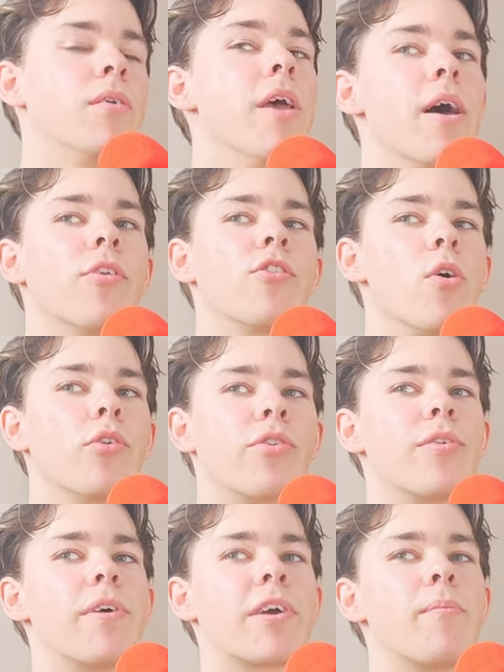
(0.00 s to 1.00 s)
Yeah,
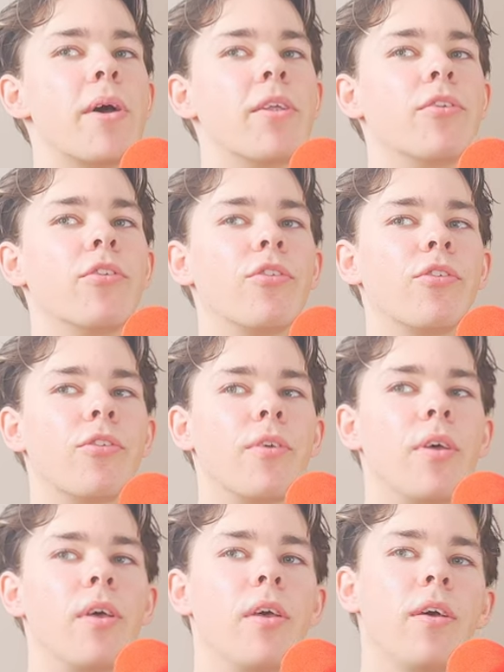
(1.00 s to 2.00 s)
Solacene recommends
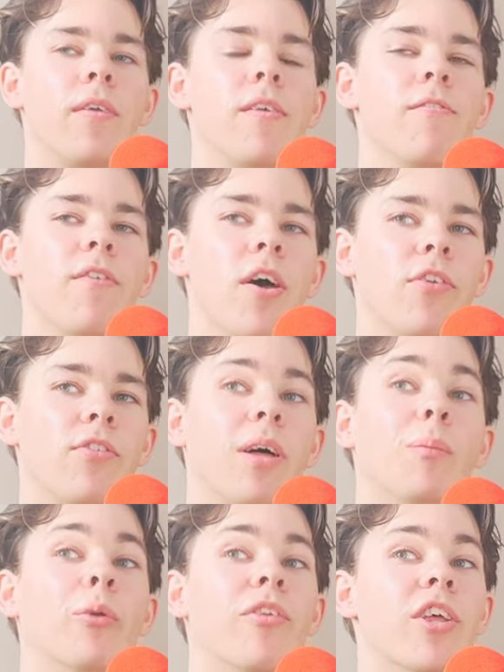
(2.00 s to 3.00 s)
the first
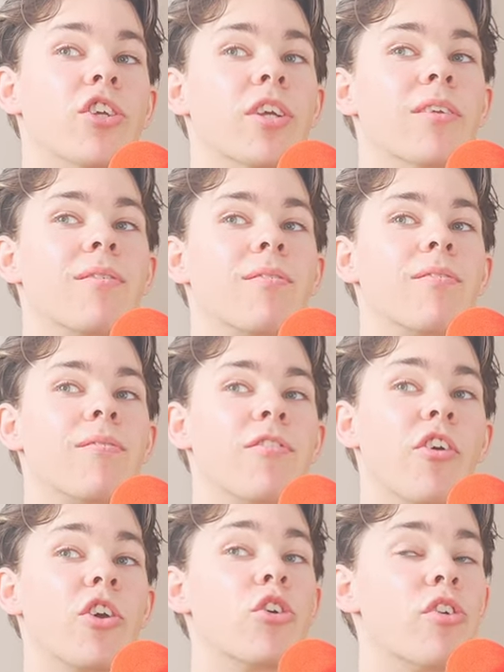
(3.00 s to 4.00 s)
double-digit
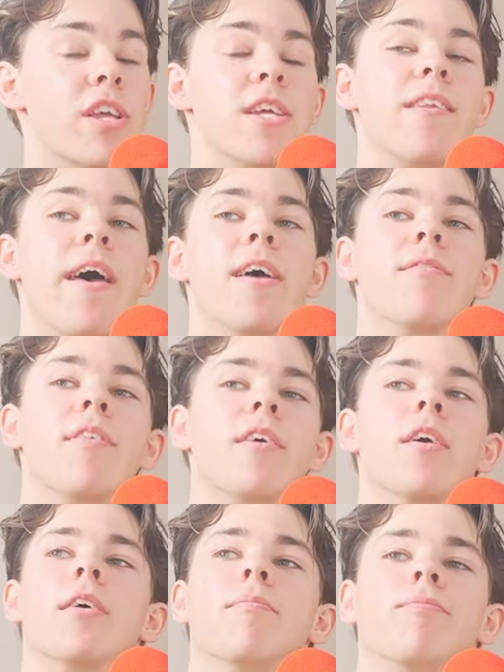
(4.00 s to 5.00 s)
degree day of the
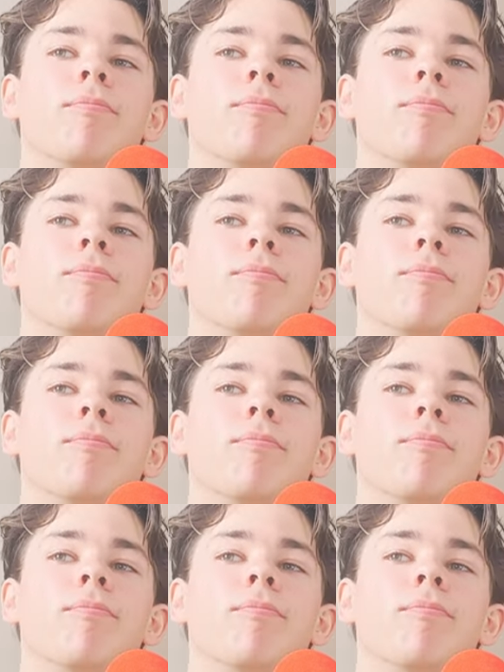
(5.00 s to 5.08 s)
year.